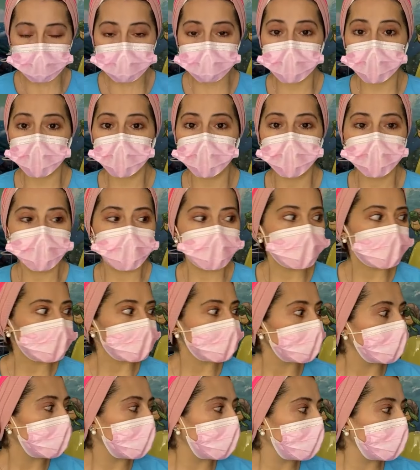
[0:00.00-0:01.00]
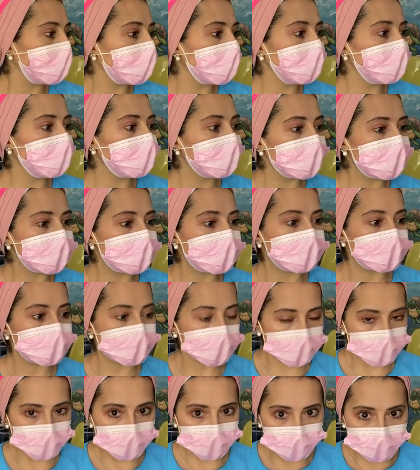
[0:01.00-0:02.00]
So, I was
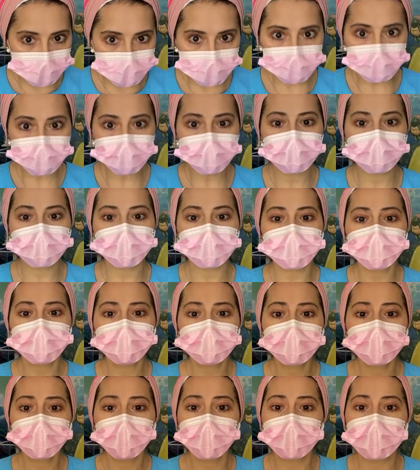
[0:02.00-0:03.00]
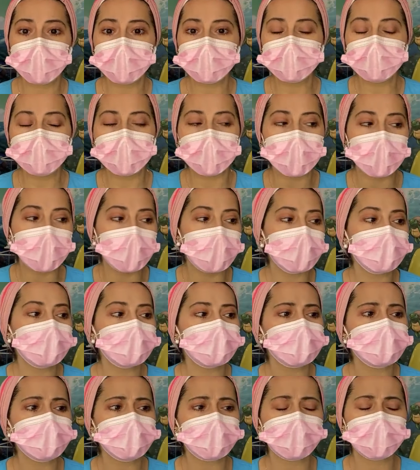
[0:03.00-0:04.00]
saying
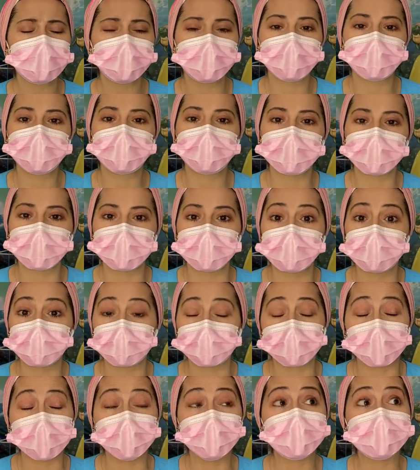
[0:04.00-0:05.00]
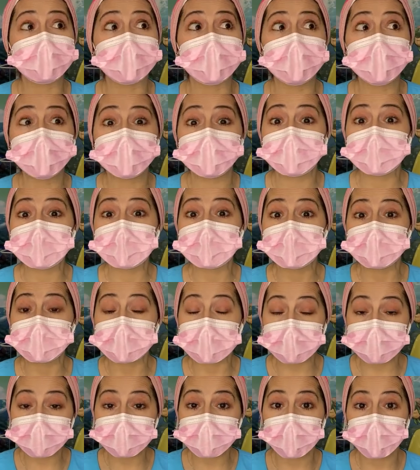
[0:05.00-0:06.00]
that it's all about fun and entertainment. And
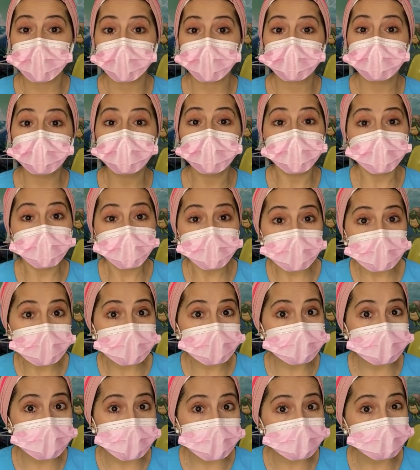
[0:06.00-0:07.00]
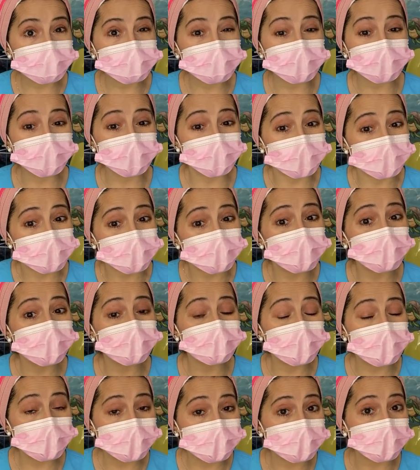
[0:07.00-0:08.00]
yes, don't forget to ask me your
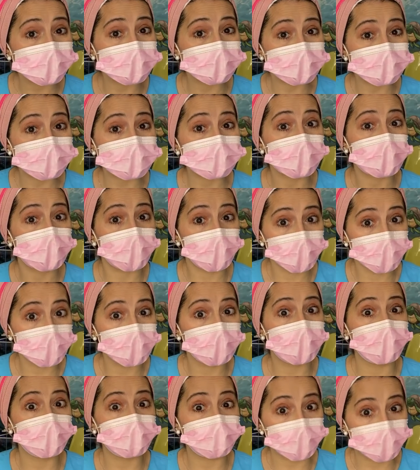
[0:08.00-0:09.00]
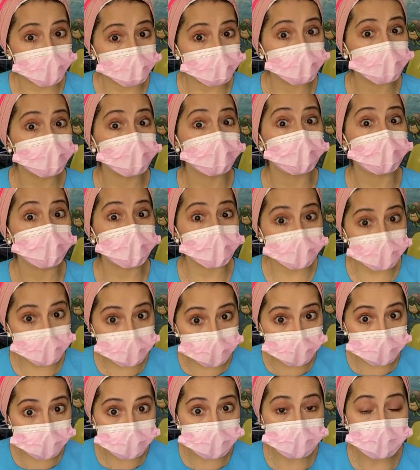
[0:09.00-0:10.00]
questions because it's all about your
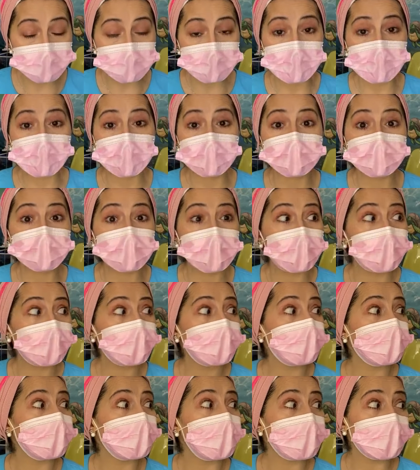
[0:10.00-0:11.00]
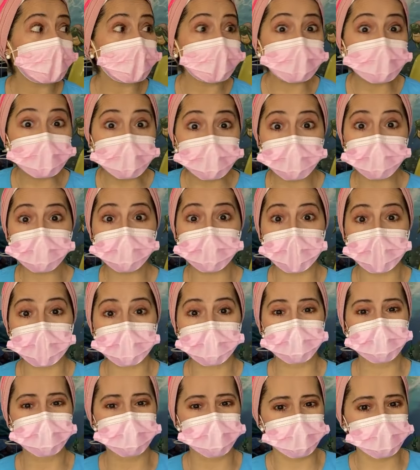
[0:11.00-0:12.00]
questions. Now, I do
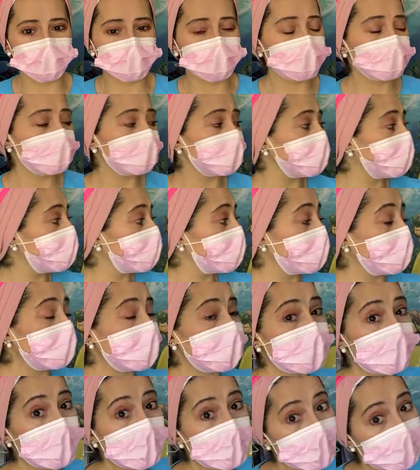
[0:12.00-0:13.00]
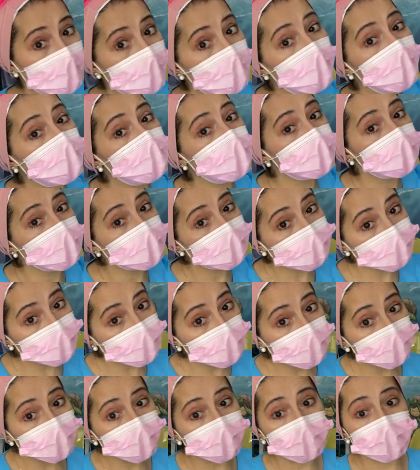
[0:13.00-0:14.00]
get the question, which is how much
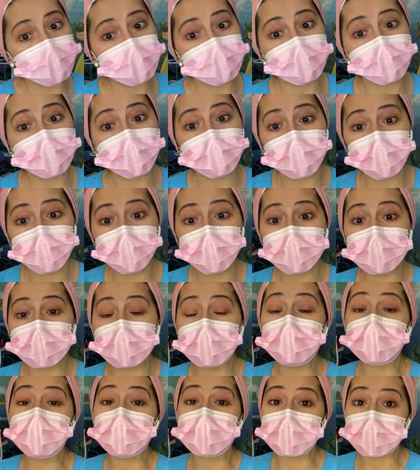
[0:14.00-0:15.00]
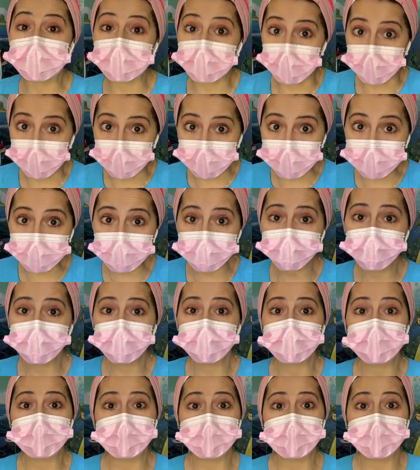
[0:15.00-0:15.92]
fluoride to apply,